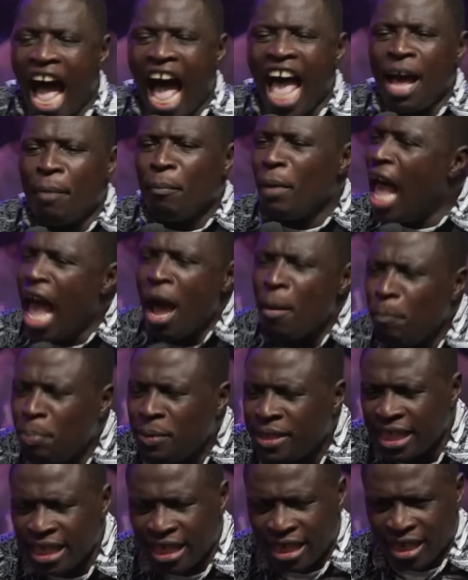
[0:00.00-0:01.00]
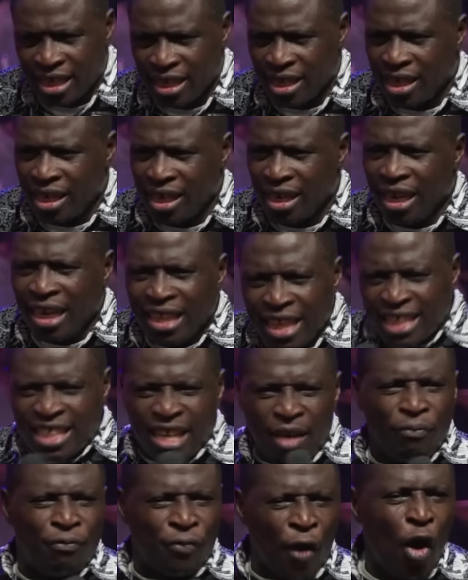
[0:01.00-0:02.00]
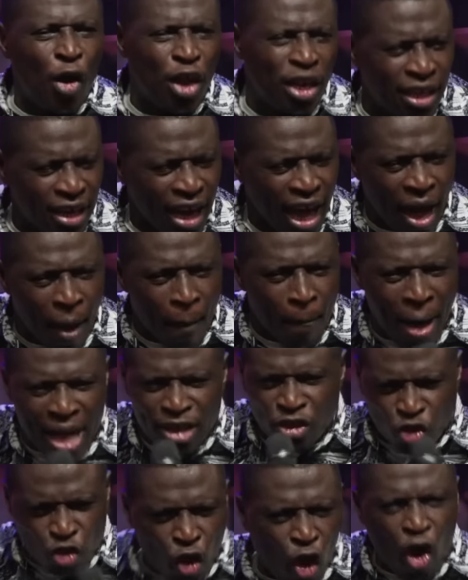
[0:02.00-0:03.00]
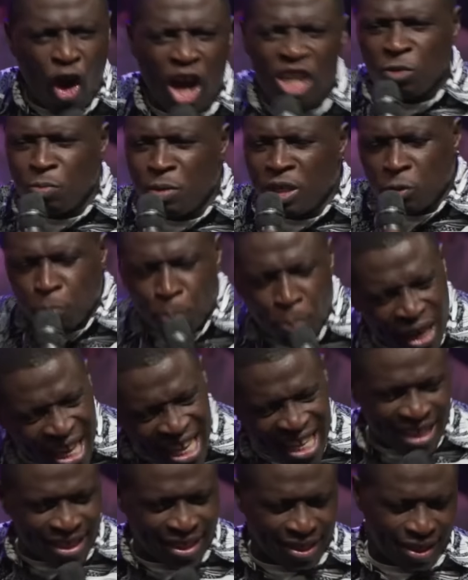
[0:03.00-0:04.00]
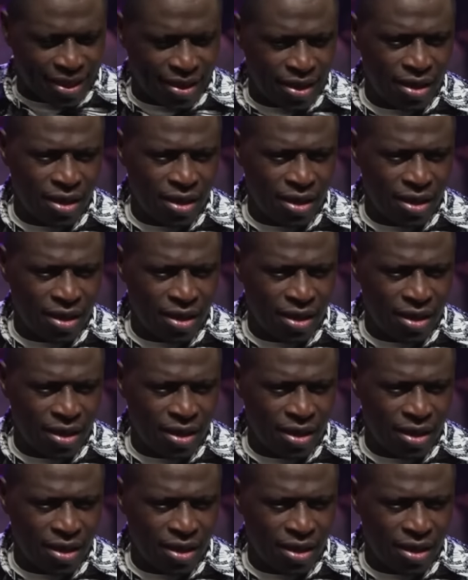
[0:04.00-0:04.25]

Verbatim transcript: I am empty. There's a void. My soul has been split.